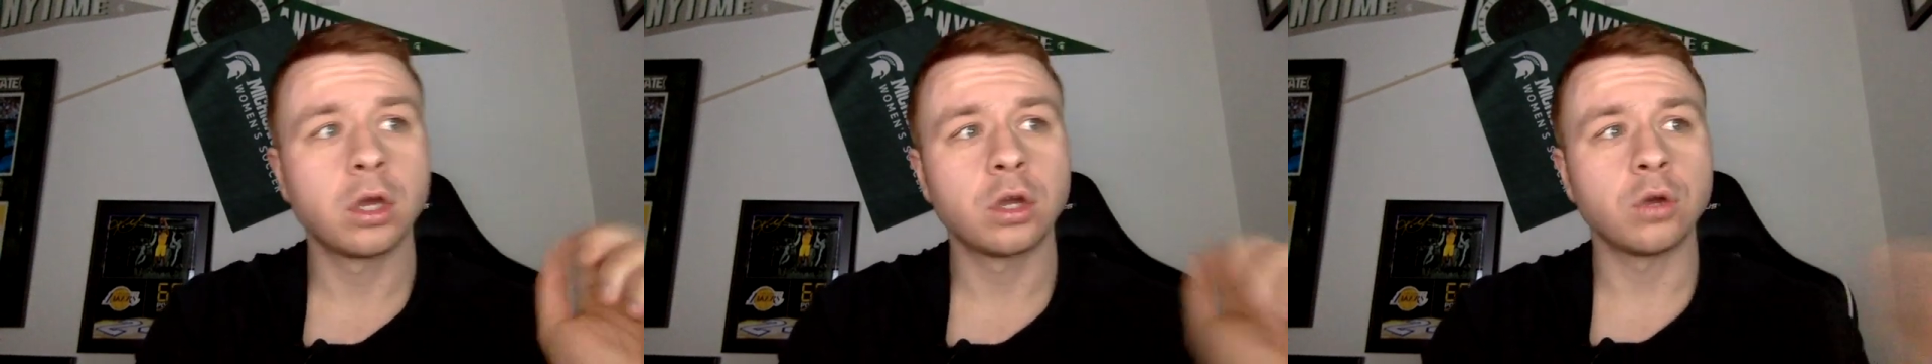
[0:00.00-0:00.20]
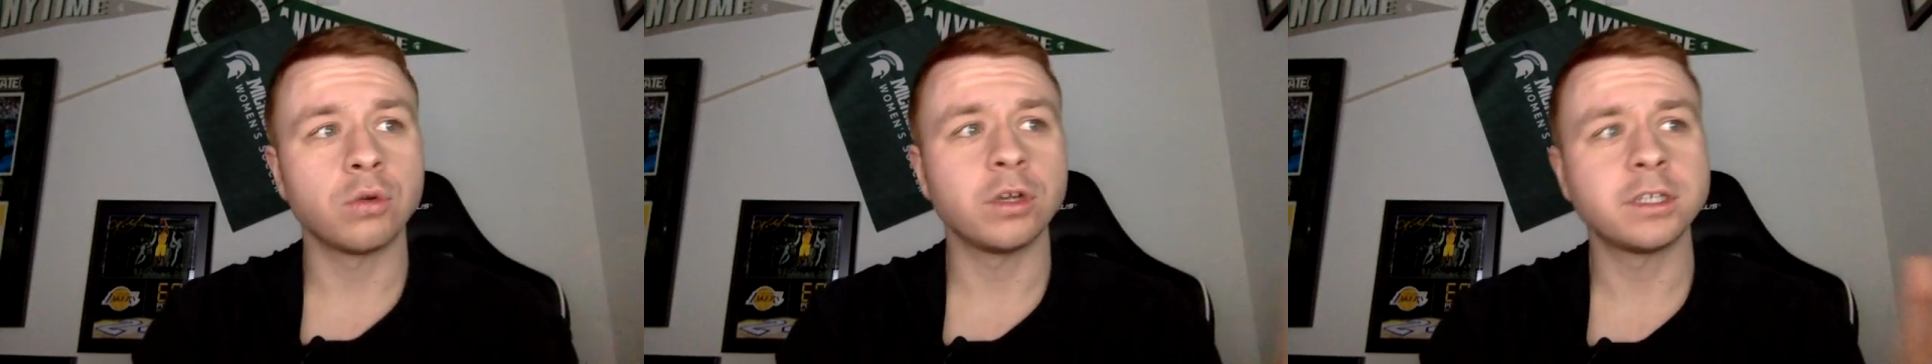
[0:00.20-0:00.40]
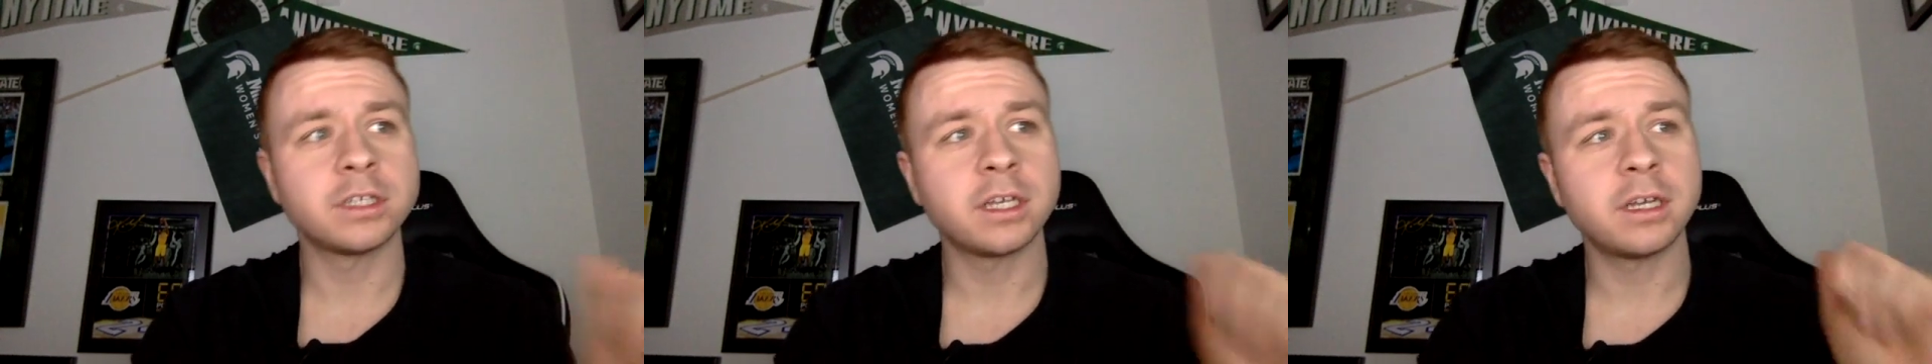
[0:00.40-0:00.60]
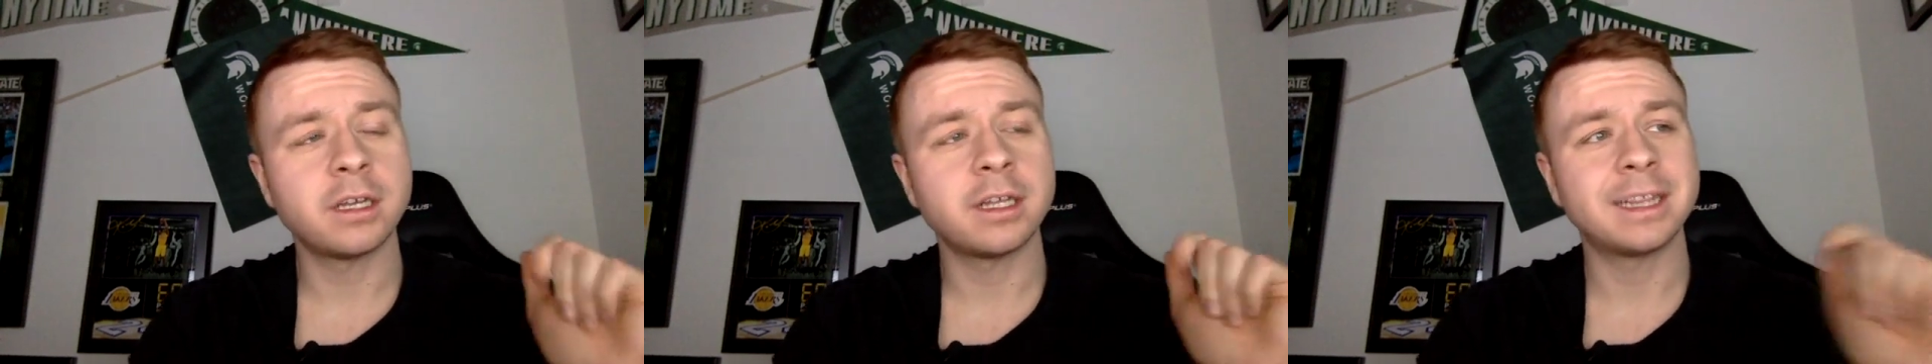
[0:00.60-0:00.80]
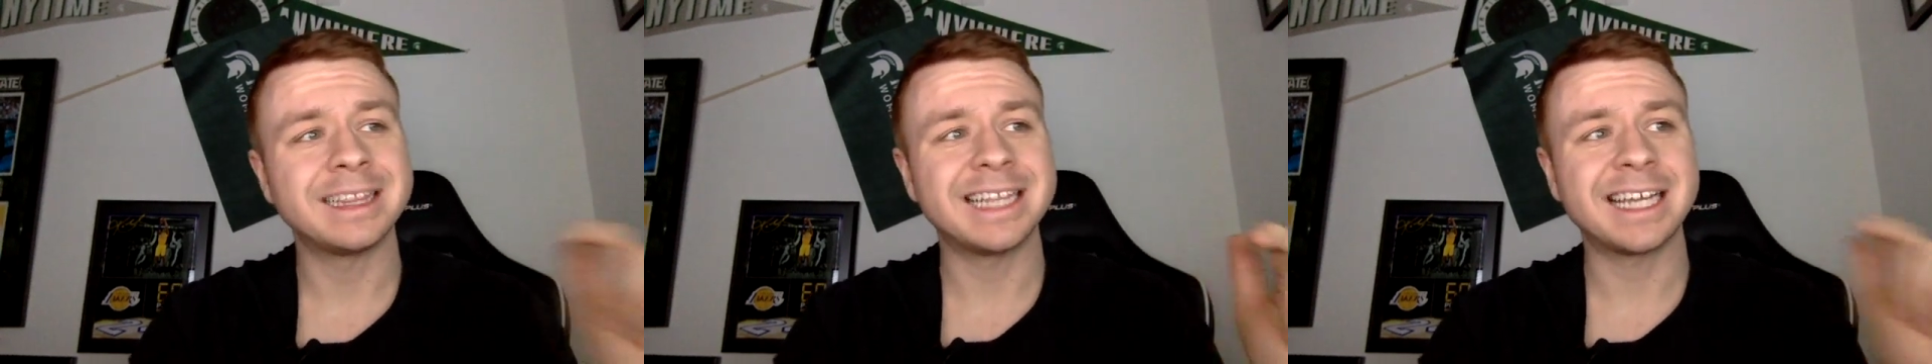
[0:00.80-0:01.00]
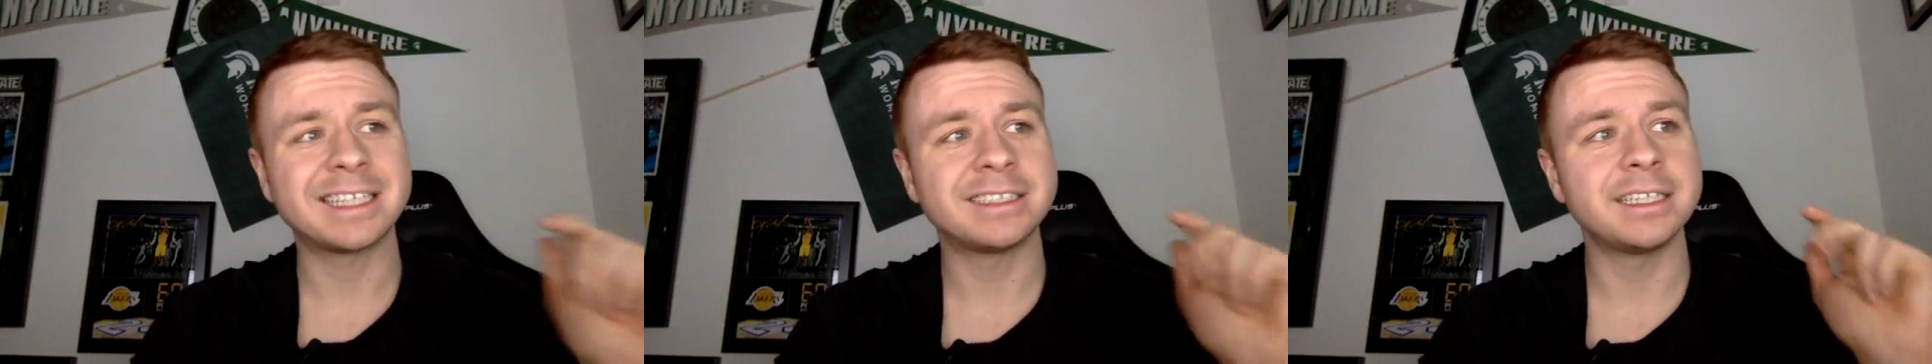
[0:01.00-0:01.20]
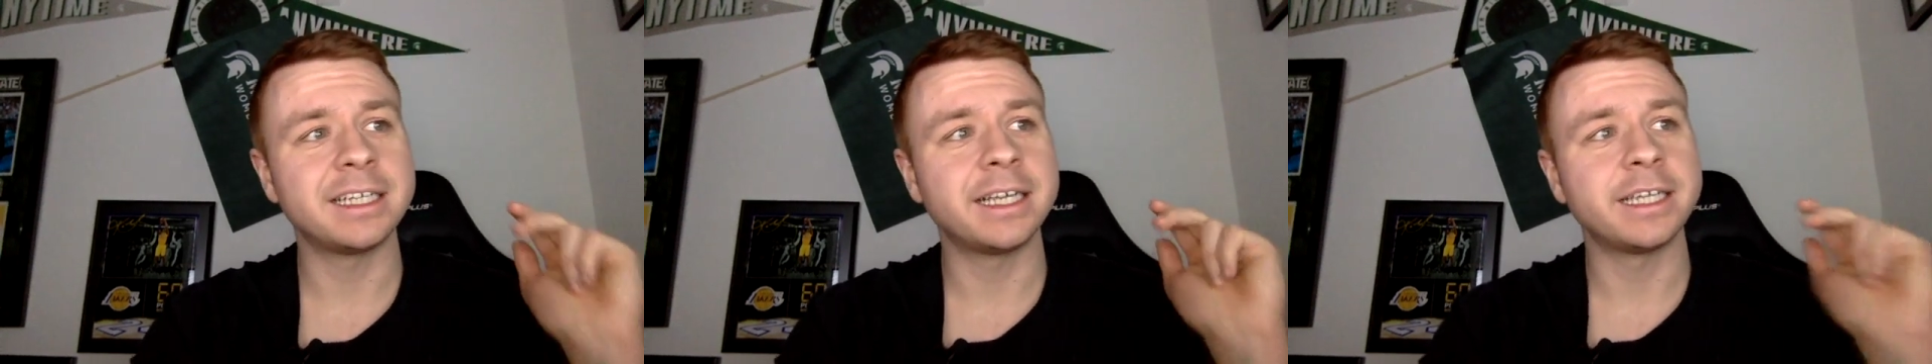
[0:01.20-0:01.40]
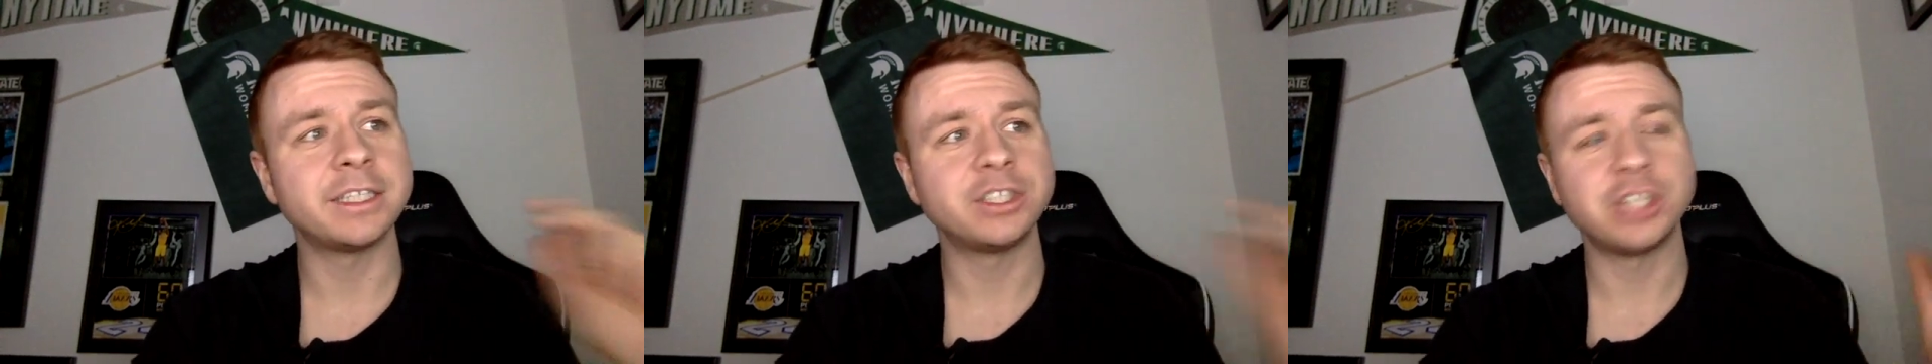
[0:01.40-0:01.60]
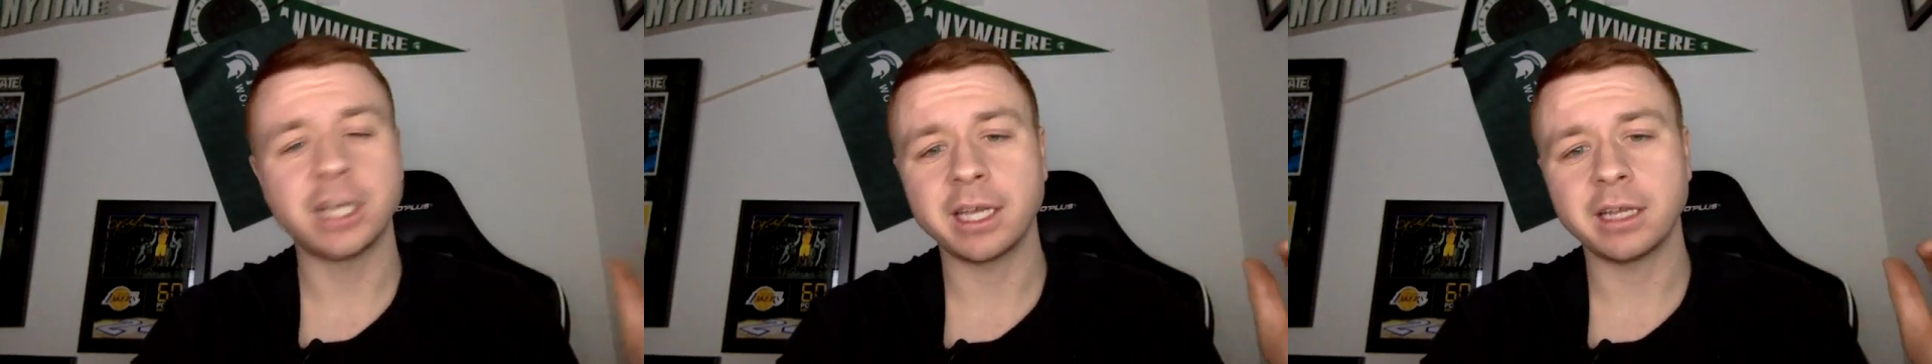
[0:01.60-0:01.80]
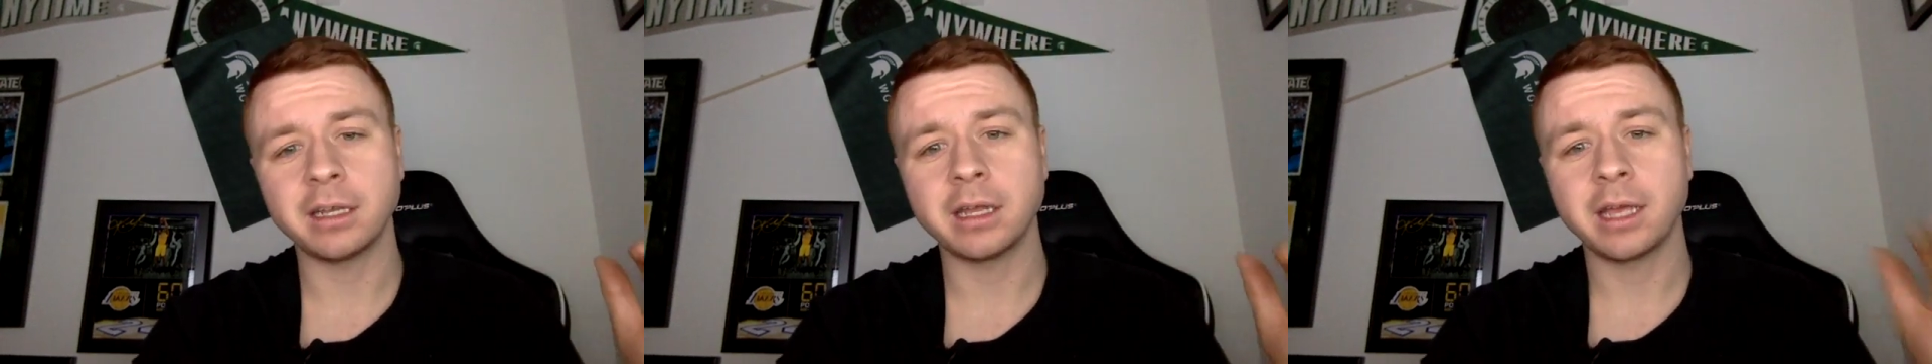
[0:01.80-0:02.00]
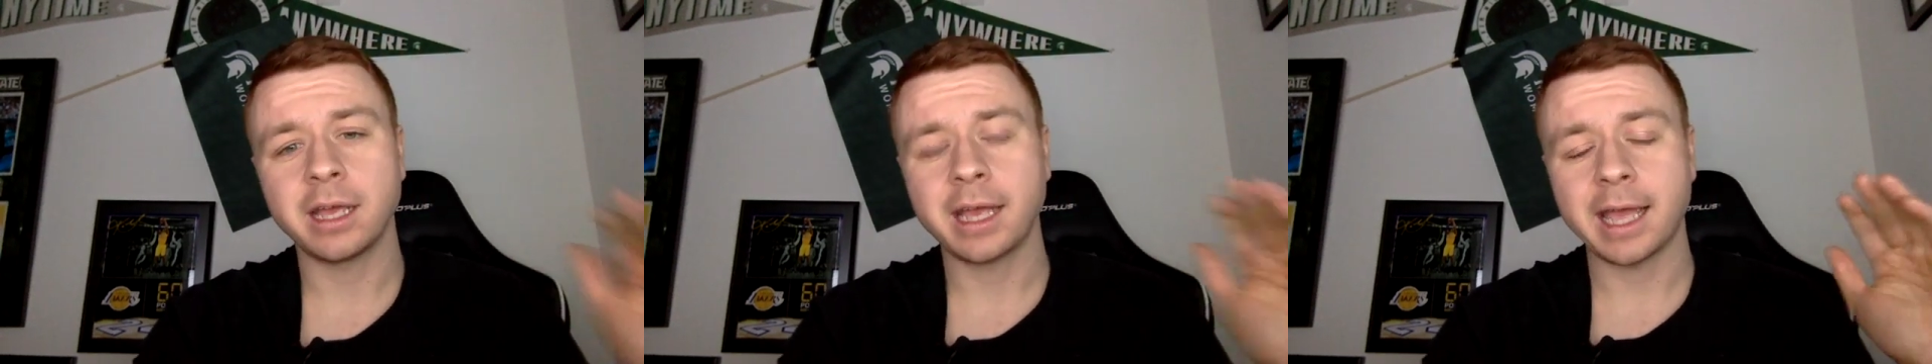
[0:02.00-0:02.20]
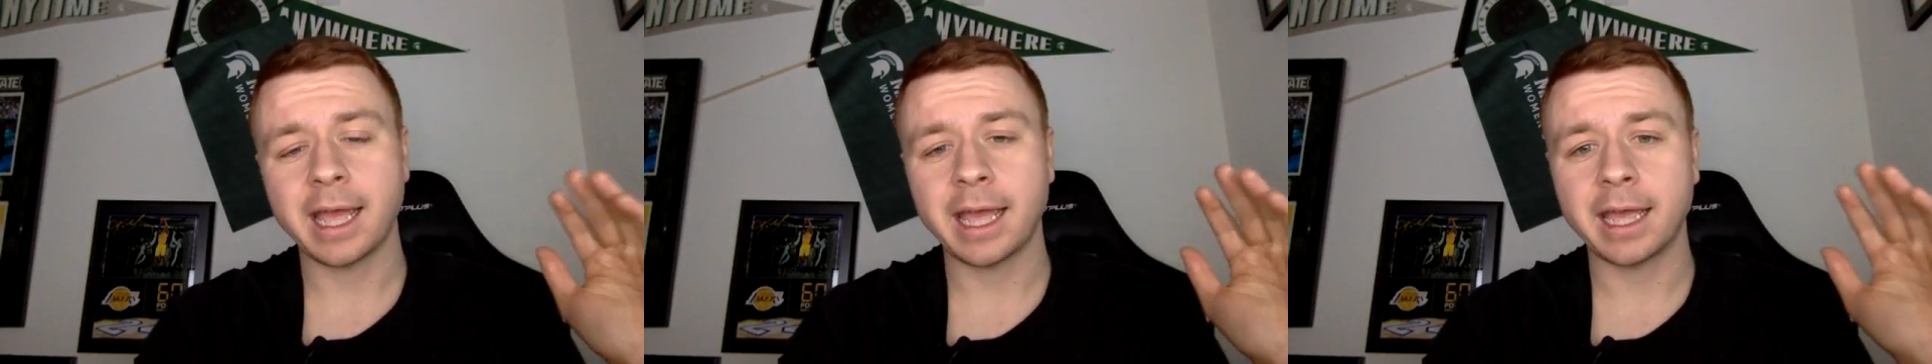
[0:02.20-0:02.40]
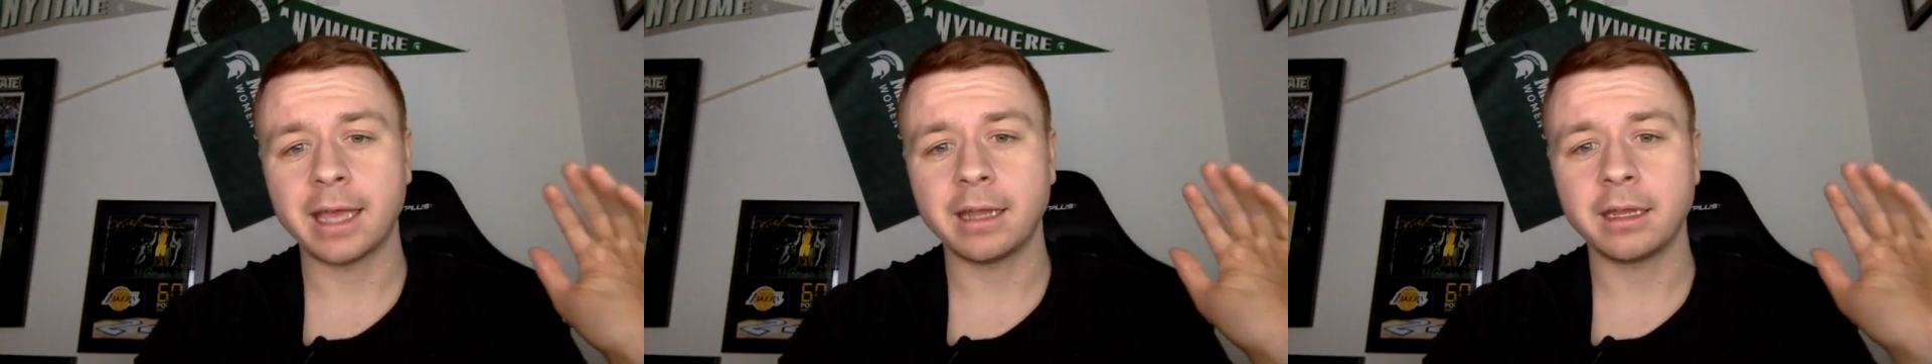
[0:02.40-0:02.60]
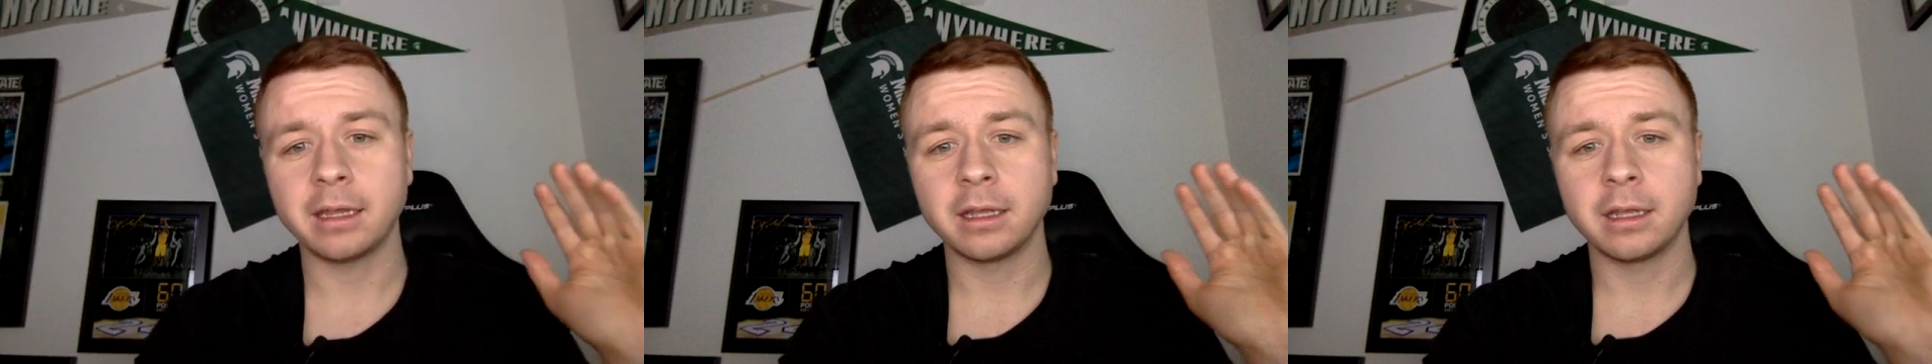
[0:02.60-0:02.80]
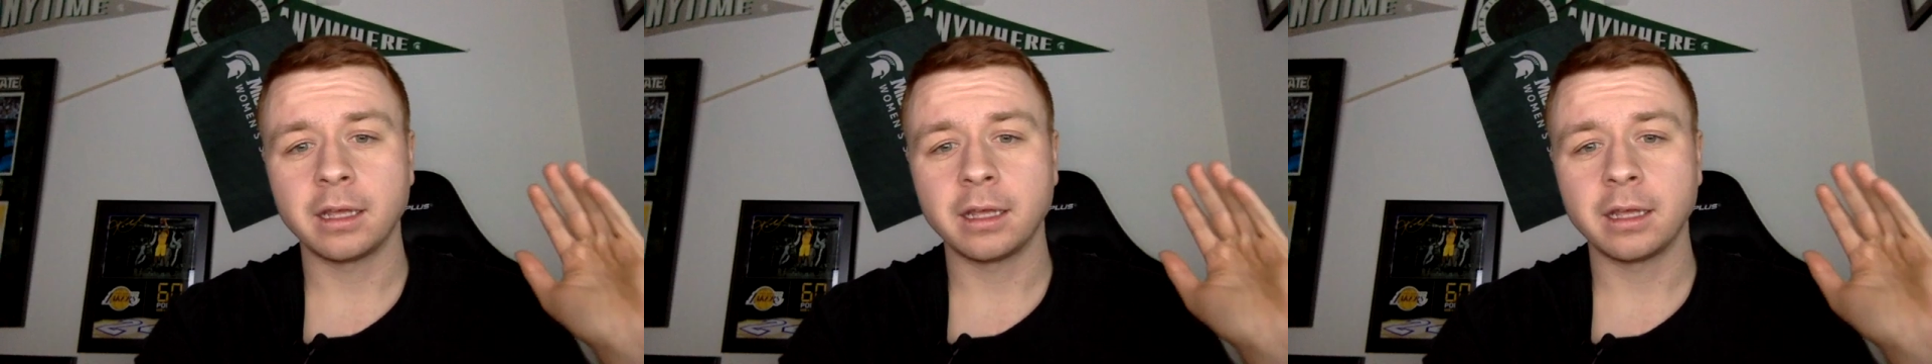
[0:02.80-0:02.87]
Carissa, Lexi, Jen, and